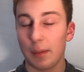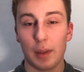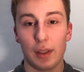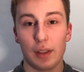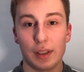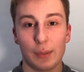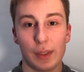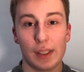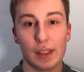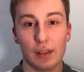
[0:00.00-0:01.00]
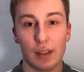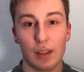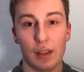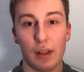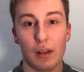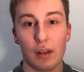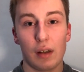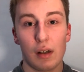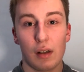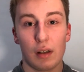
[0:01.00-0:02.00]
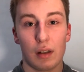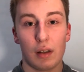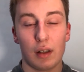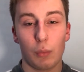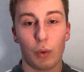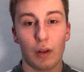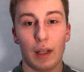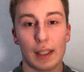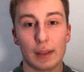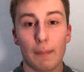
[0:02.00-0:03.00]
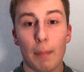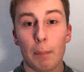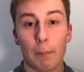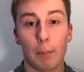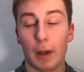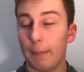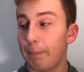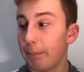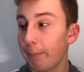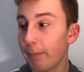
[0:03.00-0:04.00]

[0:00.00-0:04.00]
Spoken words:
I mean, you're just wasting like a year on one class. But